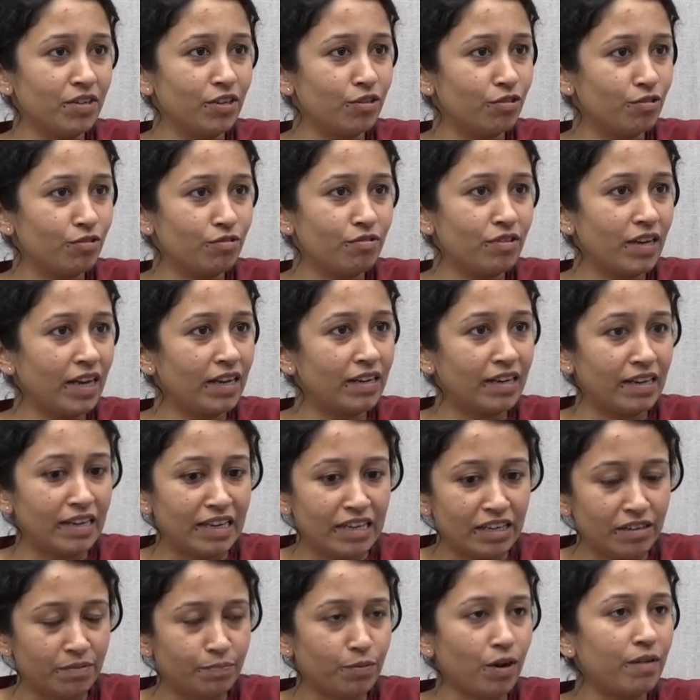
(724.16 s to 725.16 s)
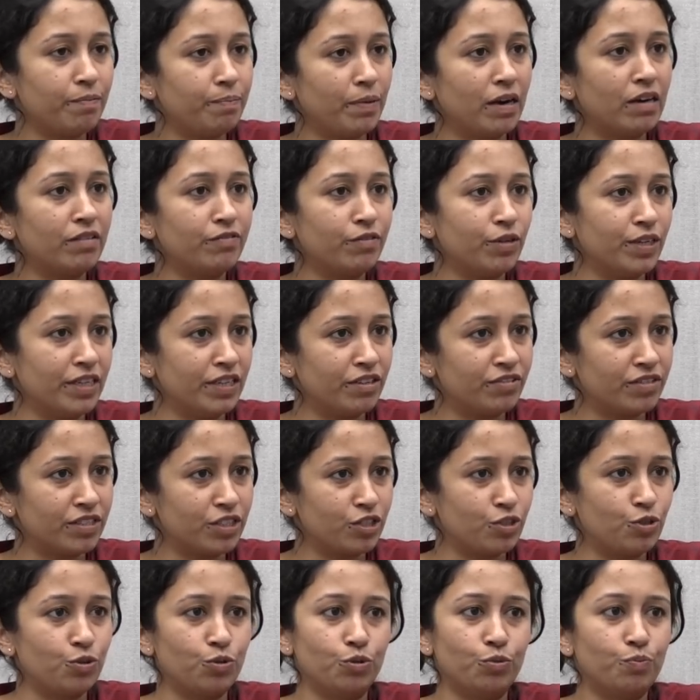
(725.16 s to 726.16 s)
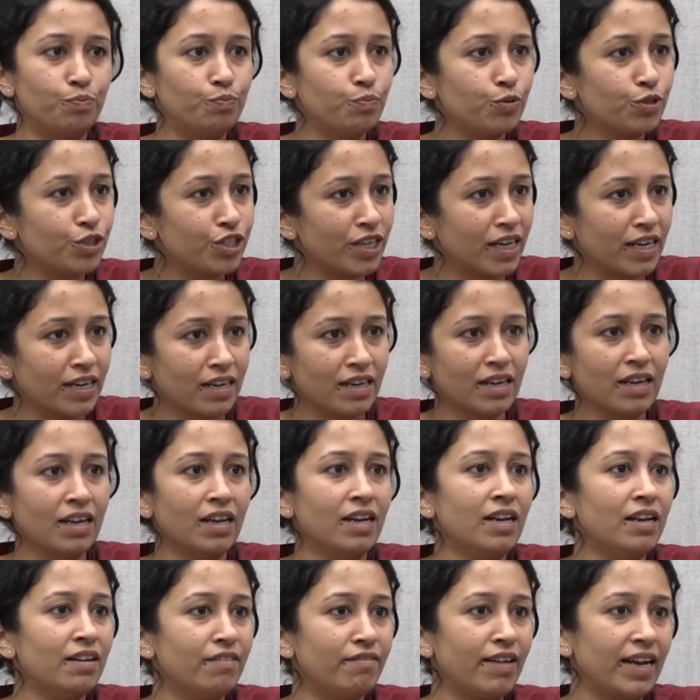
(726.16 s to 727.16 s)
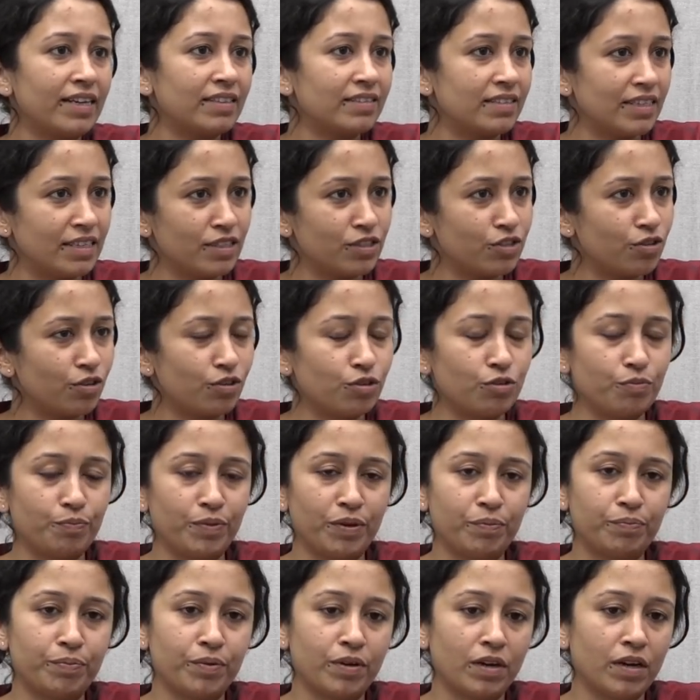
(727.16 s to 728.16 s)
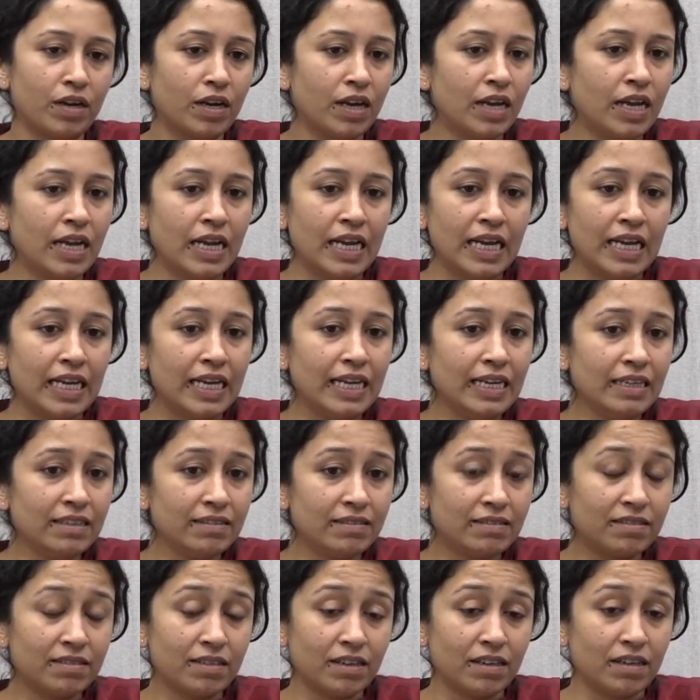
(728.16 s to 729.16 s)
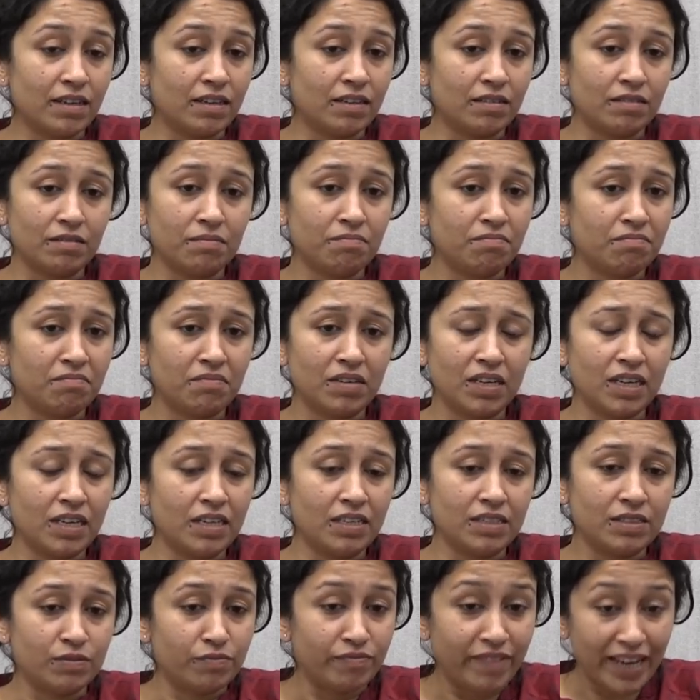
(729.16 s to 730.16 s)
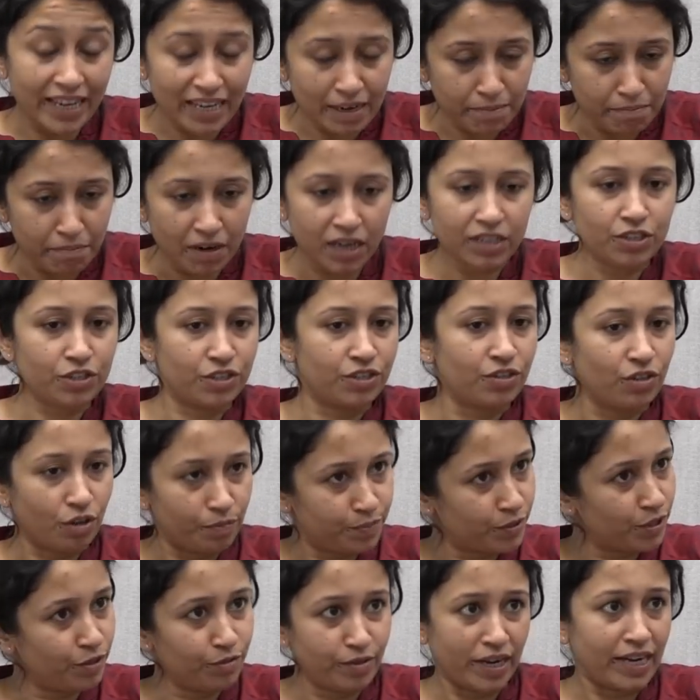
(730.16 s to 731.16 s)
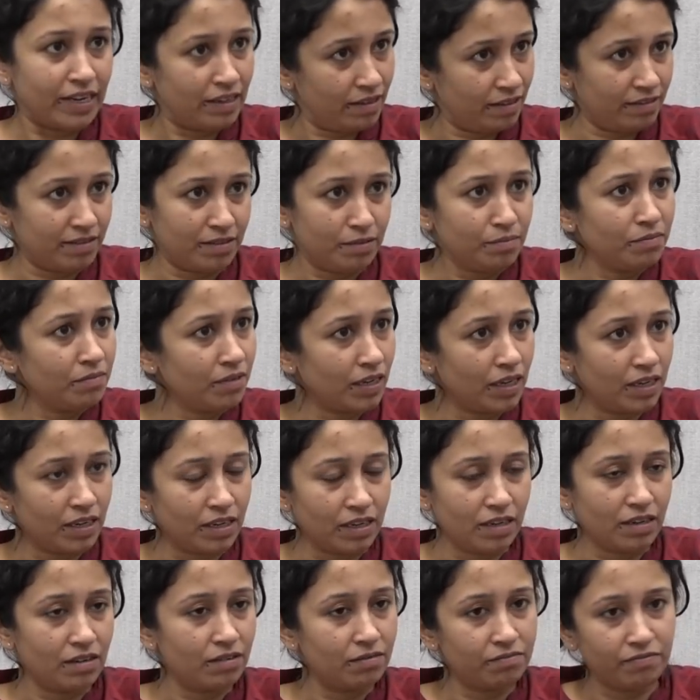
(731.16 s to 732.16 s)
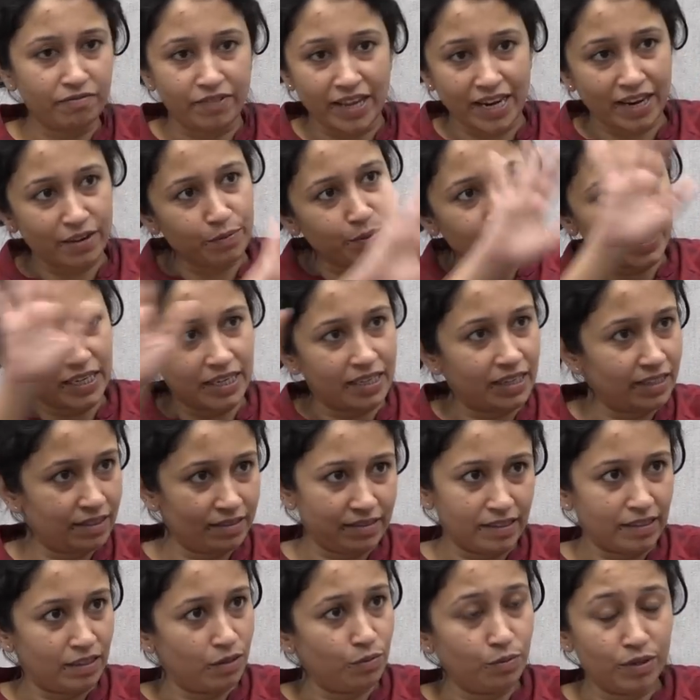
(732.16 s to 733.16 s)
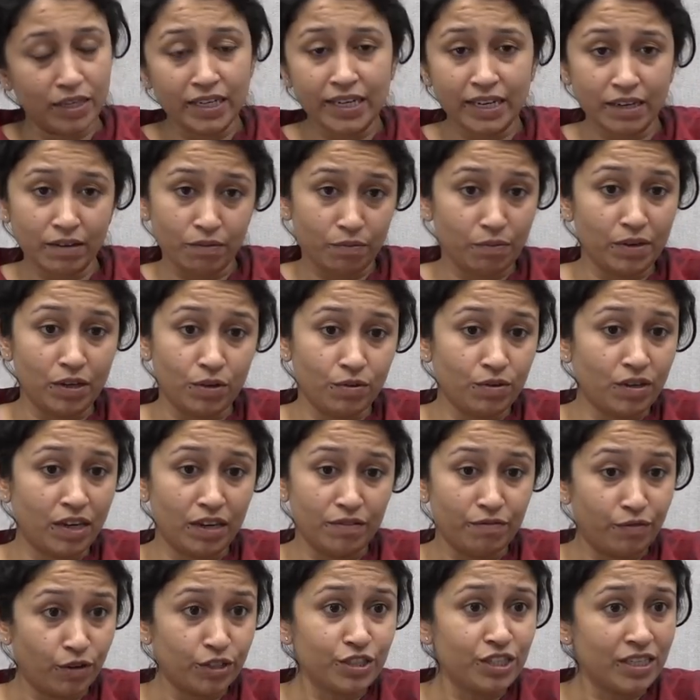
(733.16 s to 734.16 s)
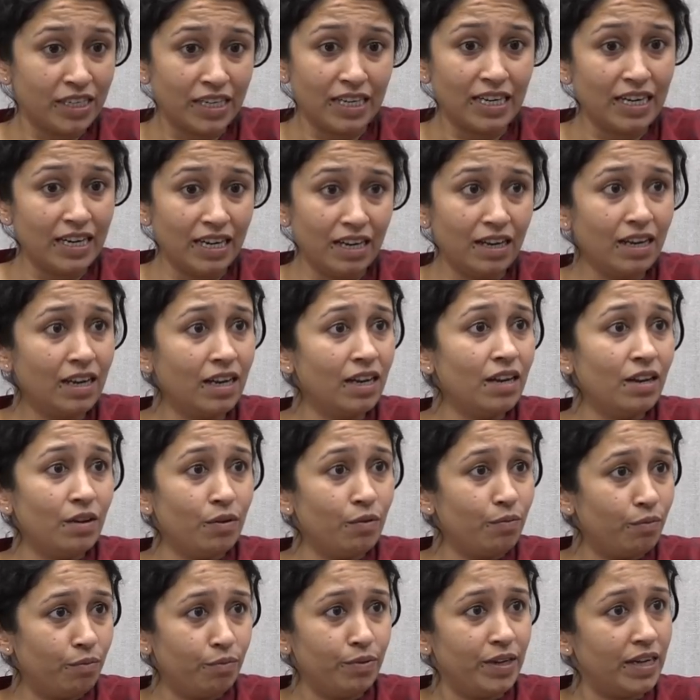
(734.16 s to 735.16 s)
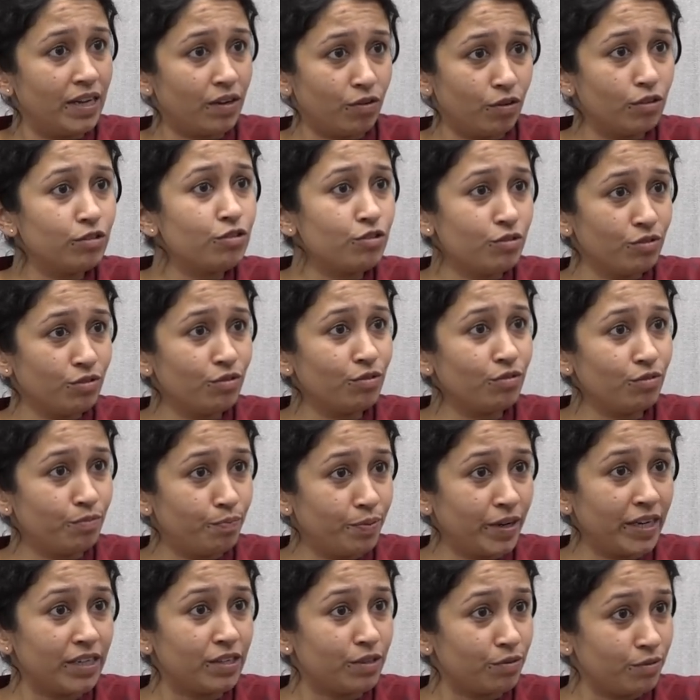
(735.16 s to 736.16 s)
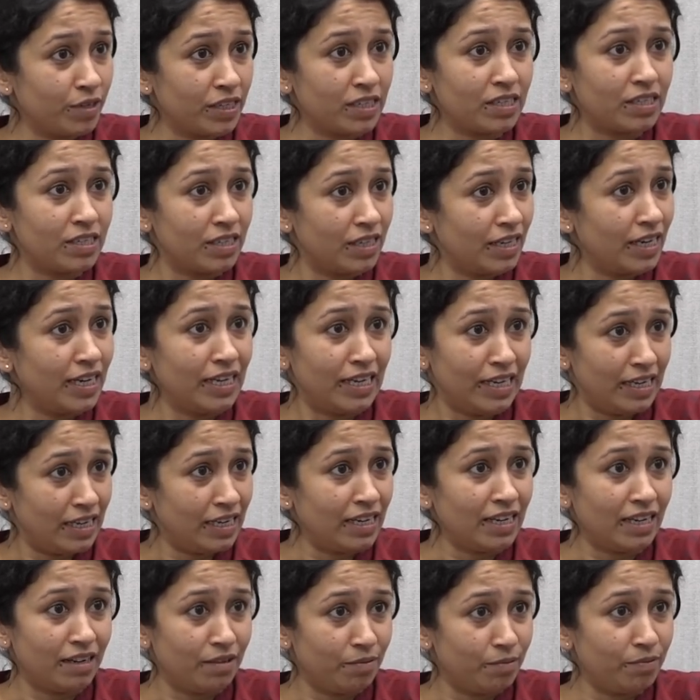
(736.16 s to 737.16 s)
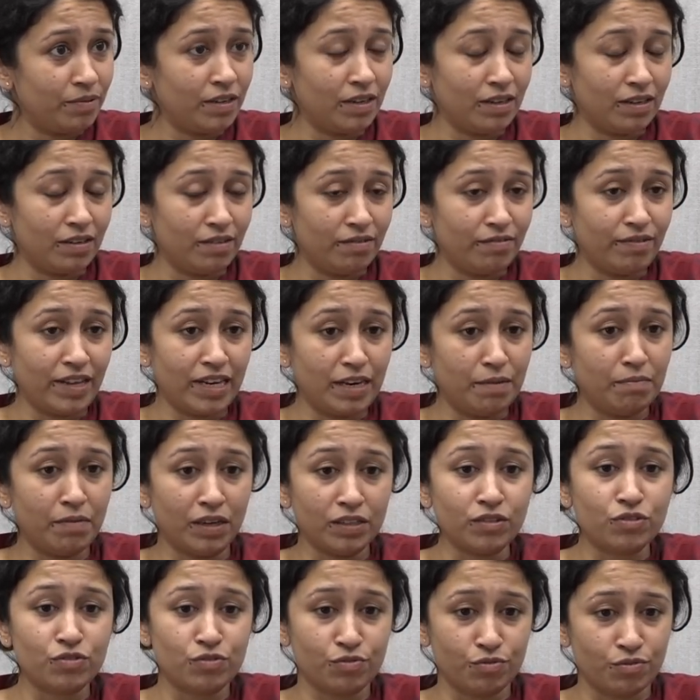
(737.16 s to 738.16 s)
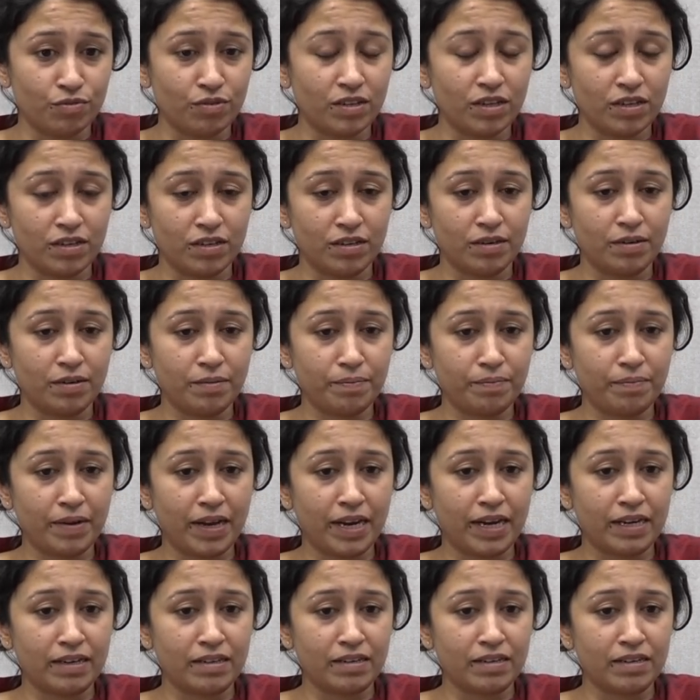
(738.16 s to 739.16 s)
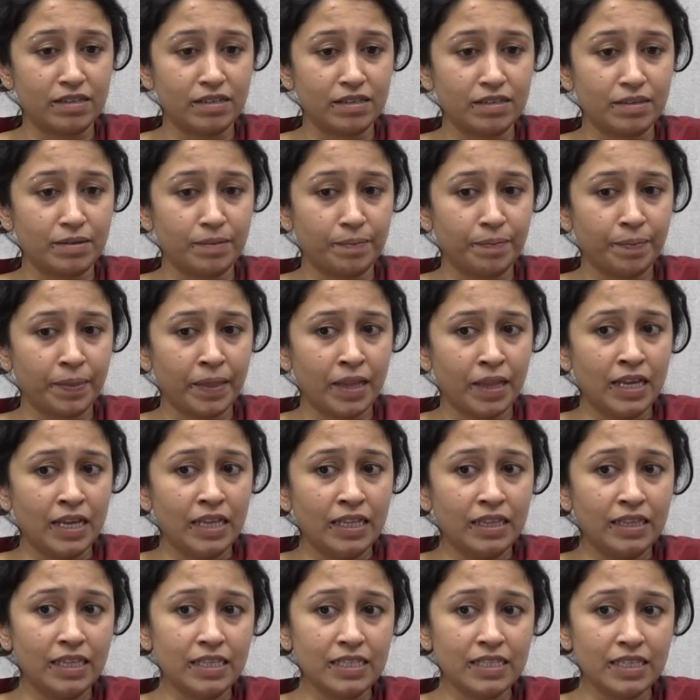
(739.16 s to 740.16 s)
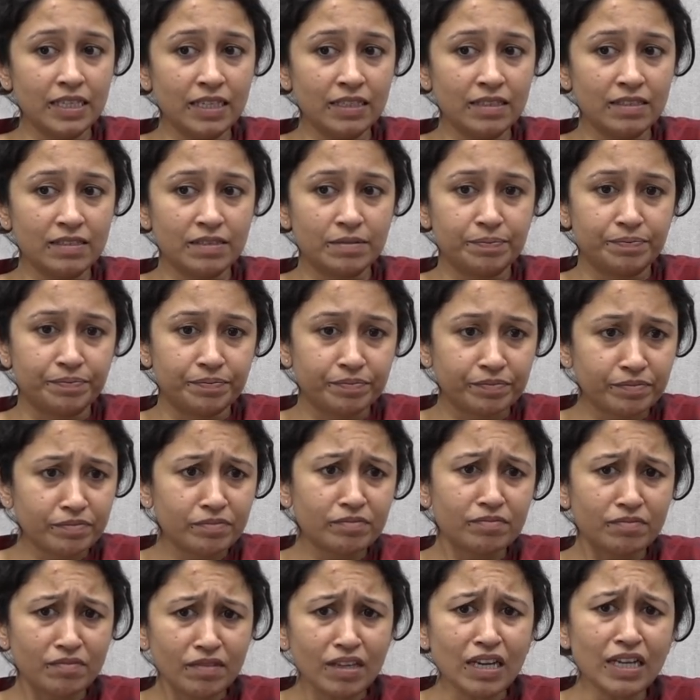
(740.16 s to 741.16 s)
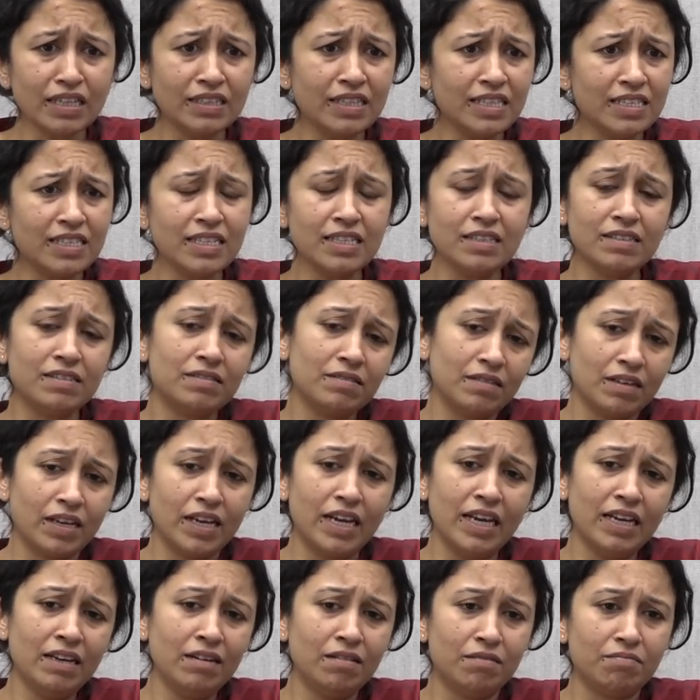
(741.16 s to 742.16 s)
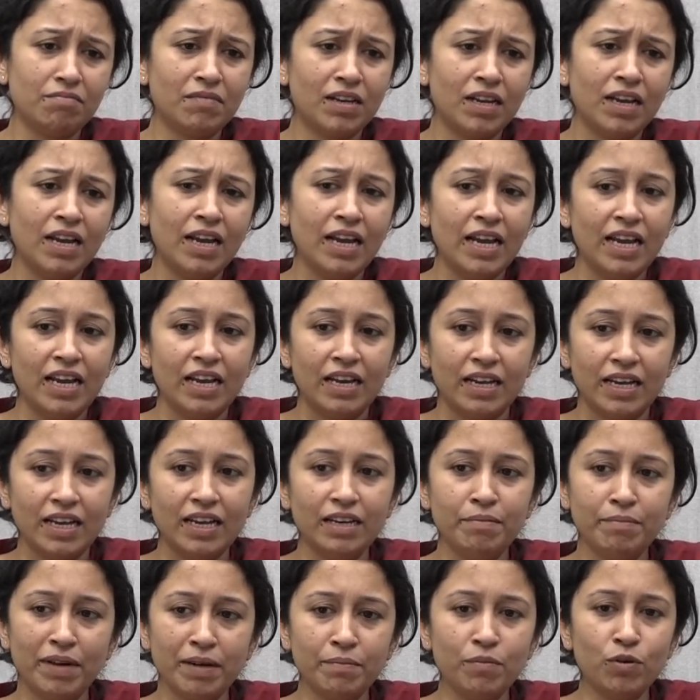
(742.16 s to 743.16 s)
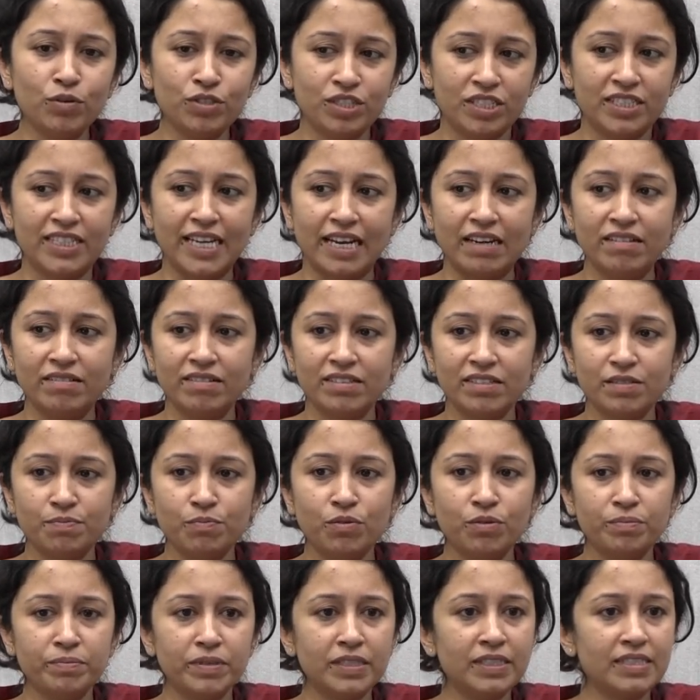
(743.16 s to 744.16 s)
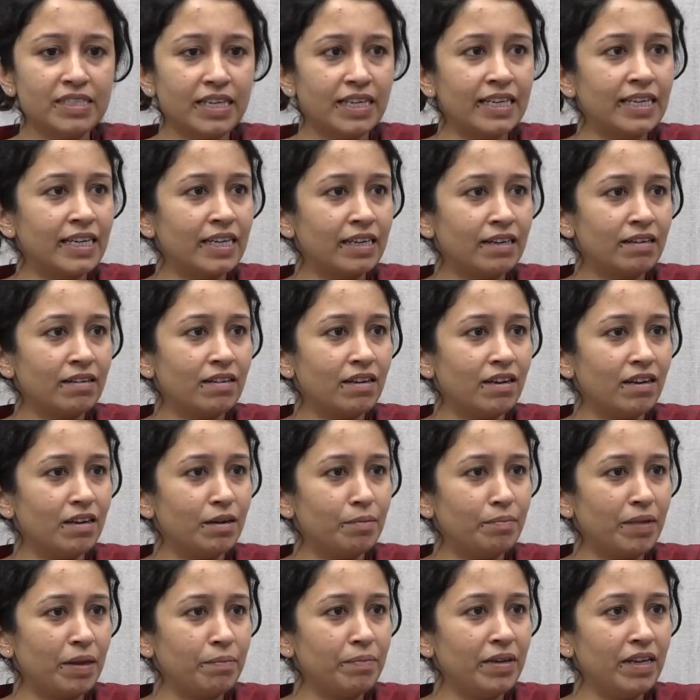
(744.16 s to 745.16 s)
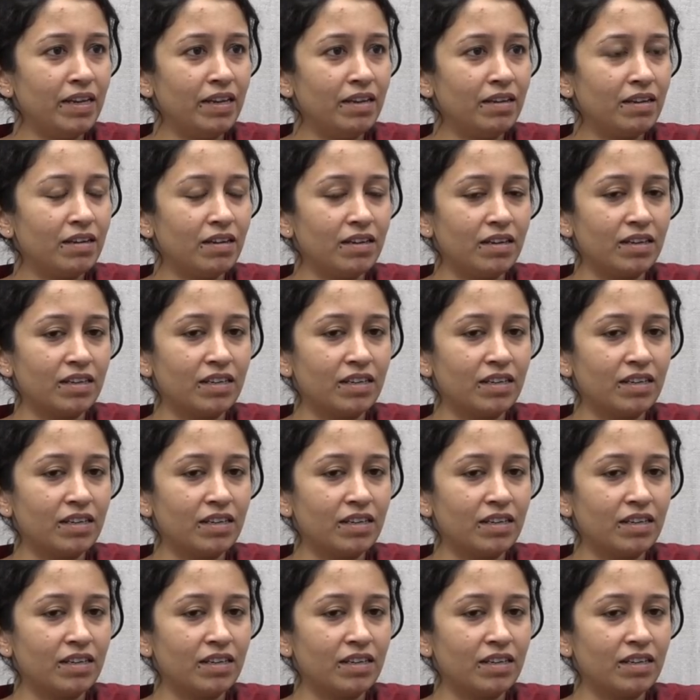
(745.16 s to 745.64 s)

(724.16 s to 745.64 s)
you know an int powerful interest group pushing vaccines onto people is uh, is very much obscurantism uh, wherever it is in the world and you know unfortunately we are also prey to it in India uh, very much so uh, and uh, this is this is in in my most generous moments I can uh, maybe